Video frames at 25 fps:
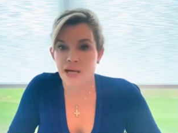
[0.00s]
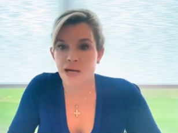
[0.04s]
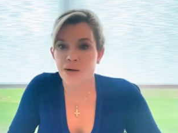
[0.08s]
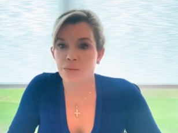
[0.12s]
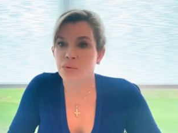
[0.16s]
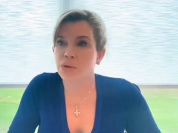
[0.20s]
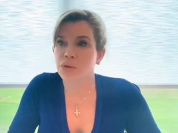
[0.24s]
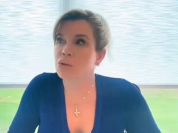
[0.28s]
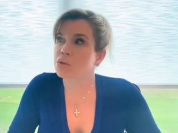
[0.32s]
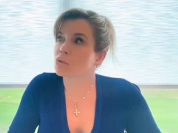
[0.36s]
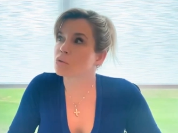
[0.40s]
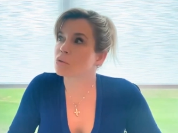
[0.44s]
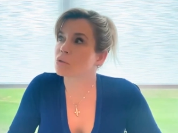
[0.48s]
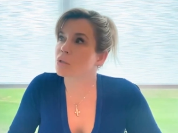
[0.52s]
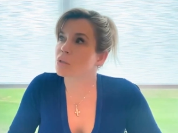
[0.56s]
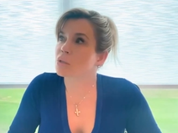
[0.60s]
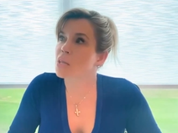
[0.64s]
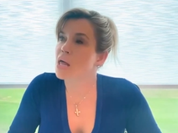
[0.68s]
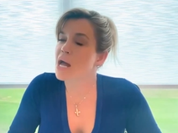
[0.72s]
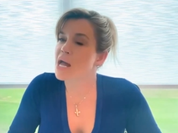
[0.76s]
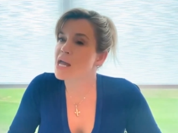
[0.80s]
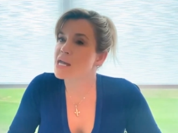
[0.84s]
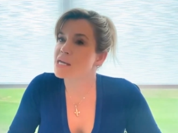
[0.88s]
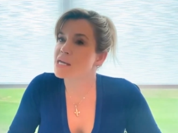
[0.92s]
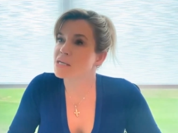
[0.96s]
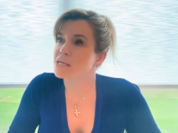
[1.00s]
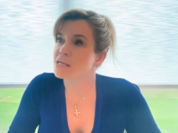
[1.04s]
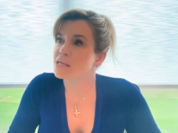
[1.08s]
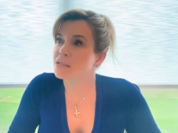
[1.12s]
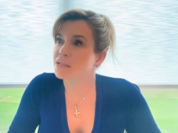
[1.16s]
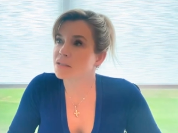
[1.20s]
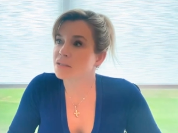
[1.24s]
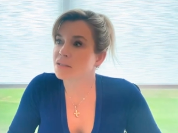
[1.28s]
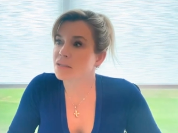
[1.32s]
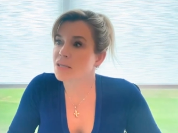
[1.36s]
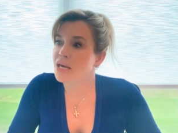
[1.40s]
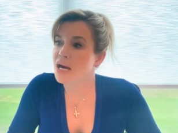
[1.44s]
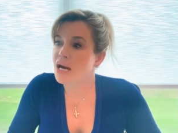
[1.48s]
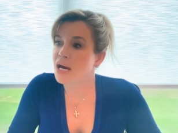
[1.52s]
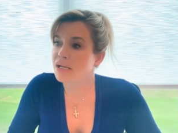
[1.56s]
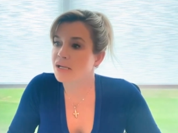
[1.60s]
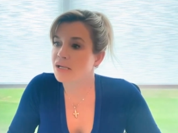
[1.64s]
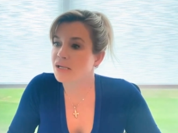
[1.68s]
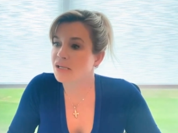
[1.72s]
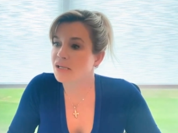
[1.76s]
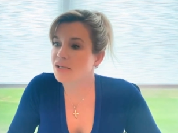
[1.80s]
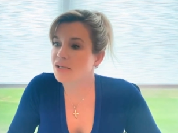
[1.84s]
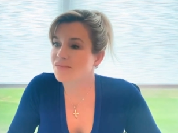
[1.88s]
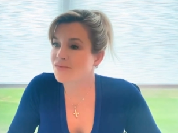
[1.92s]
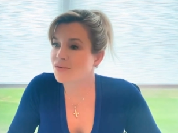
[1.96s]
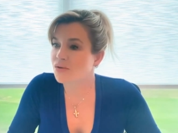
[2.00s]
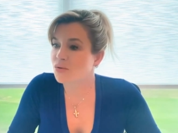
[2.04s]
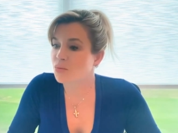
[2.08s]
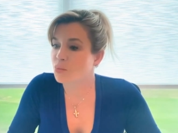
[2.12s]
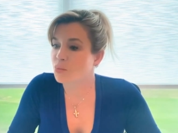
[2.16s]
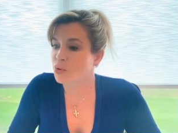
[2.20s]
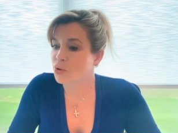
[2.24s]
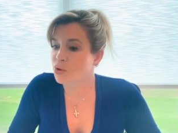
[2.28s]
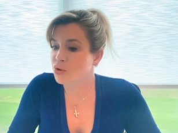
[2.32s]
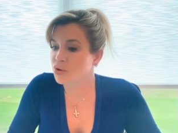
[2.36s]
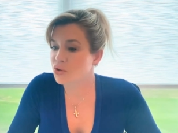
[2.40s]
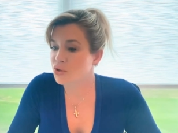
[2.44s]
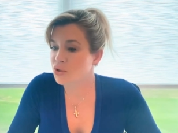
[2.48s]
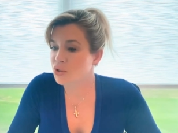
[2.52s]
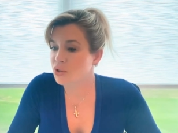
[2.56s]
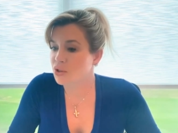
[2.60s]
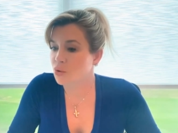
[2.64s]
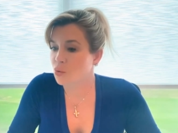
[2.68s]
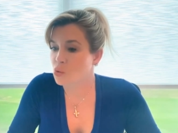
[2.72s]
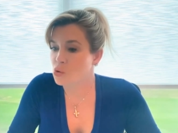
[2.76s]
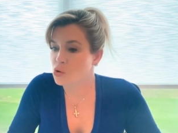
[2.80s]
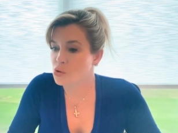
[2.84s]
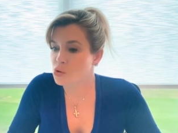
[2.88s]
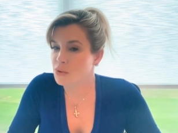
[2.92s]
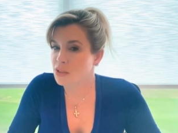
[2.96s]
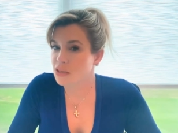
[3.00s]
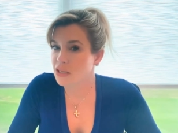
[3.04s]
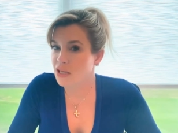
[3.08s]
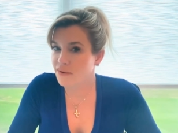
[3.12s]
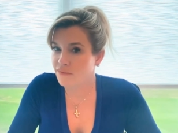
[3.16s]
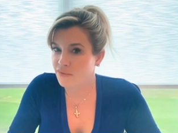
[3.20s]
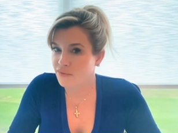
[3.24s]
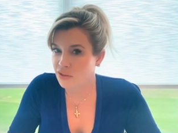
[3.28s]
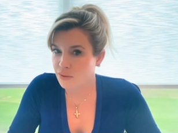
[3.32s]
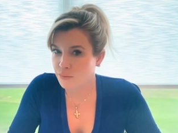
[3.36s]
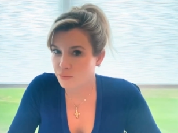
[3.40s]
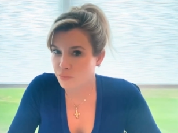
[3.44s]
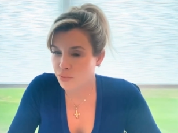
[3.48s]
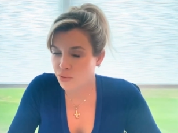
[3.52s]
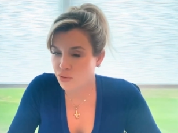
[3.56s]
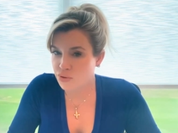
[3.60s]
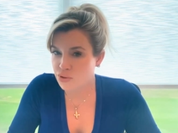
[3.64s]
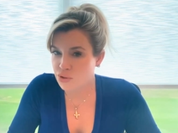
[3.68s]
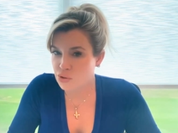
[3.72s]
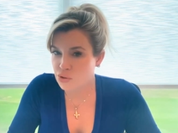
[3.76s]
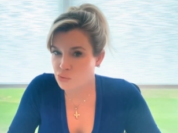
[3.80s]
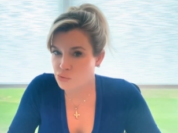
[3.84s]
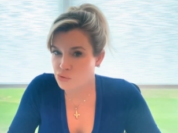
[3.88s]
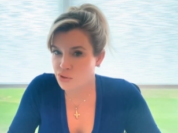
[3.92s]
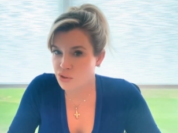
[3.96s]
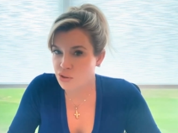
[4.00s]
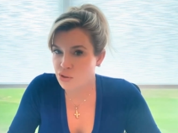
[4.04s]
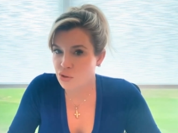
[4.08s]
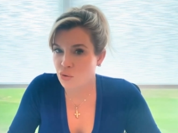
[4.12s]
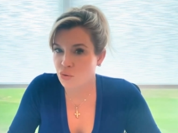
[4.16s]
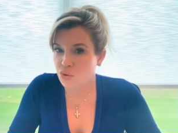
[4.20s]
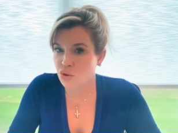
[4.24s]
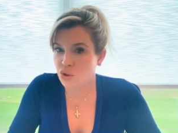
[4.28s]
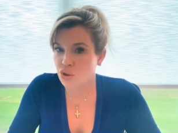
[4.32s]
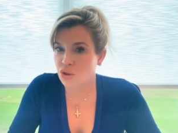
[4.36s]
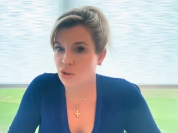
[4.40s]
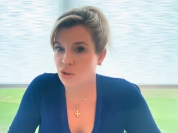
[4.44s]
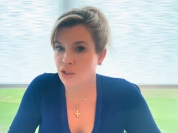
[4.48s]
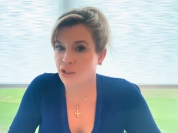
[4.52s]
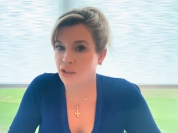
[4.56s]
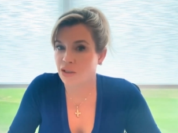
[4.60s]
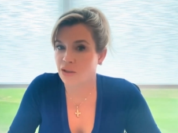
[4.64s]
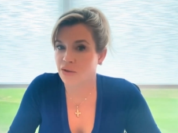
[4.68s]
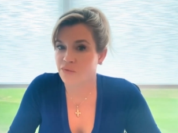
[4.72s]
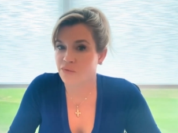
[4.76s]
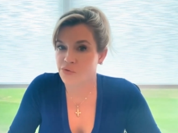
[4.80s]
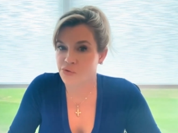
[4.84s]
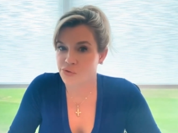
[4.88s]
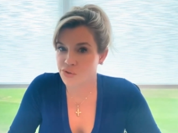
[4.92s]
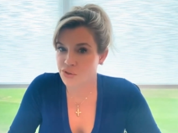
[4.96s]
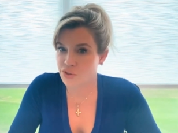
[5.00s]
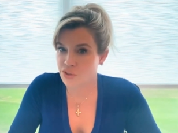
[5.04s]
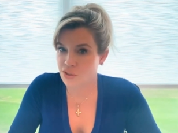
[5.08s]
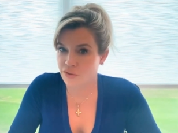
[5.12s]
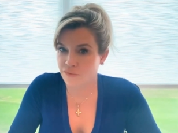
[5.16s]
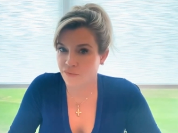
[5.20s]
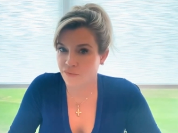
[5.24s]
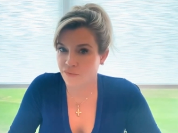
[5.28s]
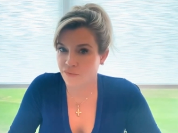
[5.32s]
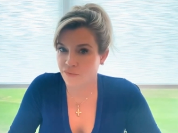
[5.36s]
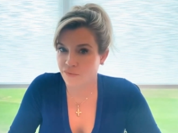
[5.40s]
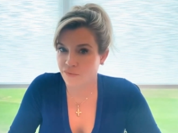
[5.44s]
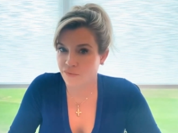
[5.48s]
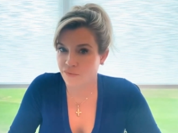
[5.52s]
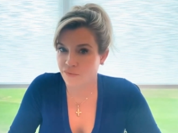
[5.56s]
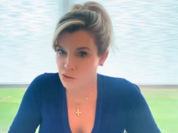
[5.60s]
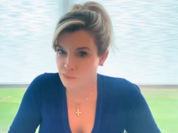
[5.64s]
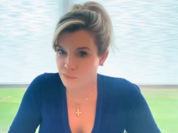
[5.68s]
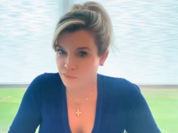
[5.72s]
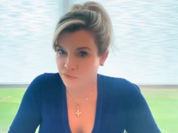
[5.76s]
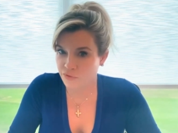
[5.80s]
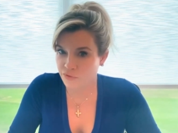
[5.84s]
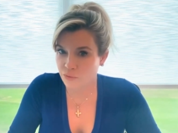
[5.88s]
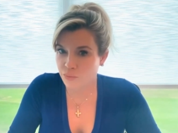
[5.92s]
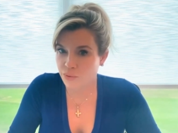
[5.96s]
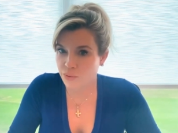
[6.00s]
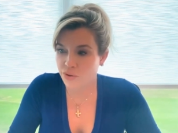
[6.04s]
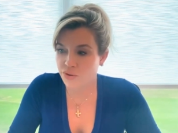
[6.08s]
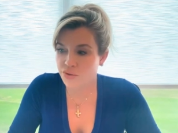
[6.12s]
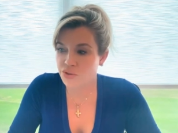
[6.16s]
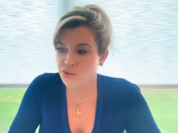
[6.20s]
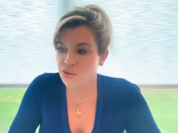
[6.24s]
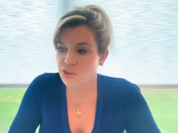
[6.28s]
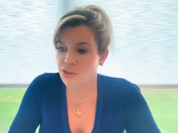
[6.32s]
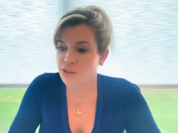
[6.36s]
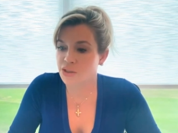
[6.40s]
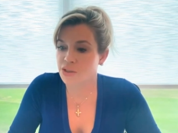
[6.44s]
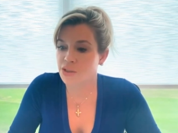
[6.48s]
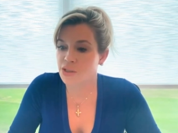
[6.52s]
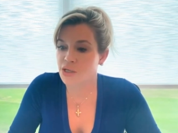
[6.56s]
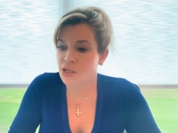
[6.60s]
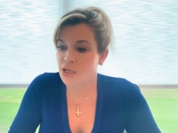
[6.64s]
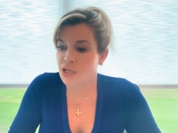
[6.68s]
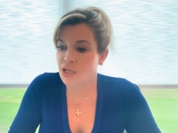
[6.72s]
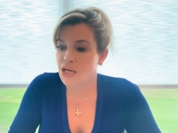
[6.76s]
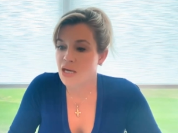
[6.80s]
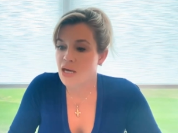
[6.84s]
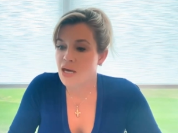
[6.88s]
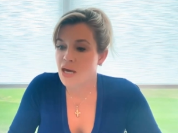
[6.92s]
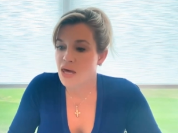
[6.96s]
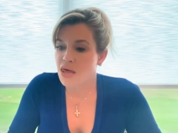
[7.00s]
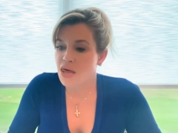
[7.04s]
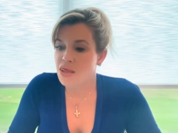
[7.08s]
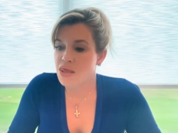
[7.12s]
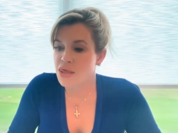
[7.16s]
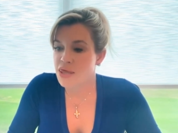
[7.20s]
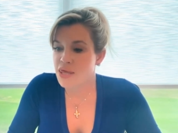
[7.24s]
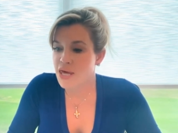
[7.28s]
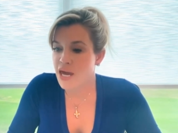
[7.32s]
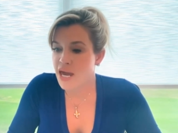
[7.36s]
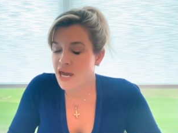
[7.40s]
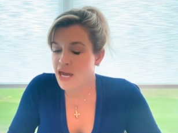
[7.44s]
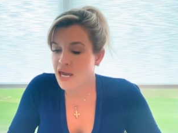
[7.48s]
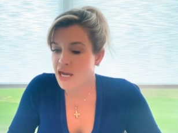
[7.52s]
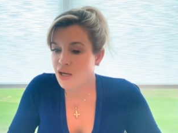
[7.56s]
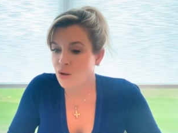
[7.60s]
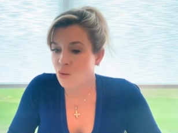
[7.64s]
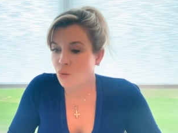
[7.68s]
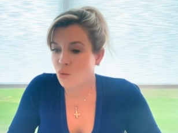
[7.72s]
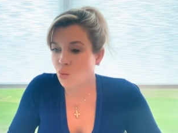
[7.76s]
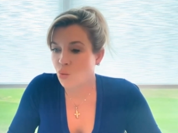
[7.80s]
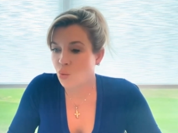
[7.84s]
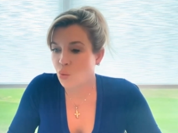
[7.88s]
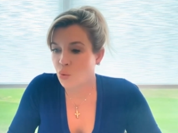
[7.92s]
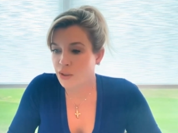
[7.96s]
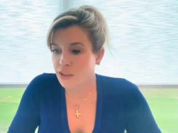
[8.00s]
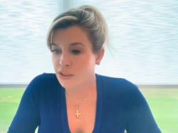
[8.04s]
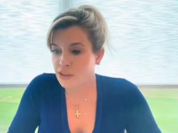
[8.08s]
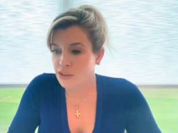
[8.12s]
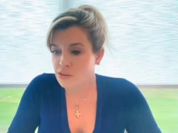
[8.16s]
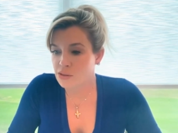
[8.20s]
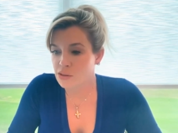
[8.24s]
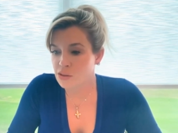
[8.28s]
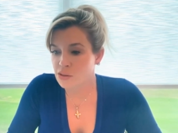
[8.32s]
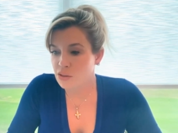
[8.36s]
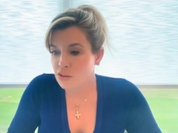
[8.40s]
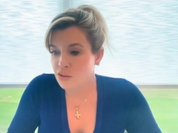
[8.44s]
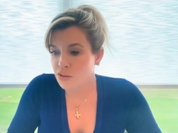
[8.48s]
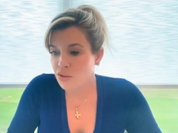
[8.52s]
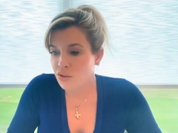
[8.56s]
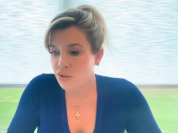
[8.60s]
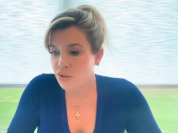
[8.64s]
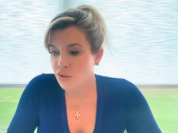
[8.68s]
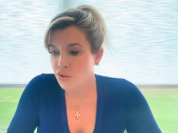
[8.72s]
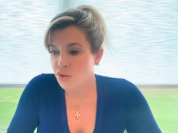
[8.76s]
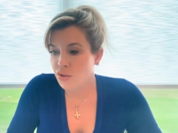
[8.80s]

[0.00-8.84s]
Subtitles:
that would look like is that an evil person or a malevolent person or a socially aversive or harmful person, they will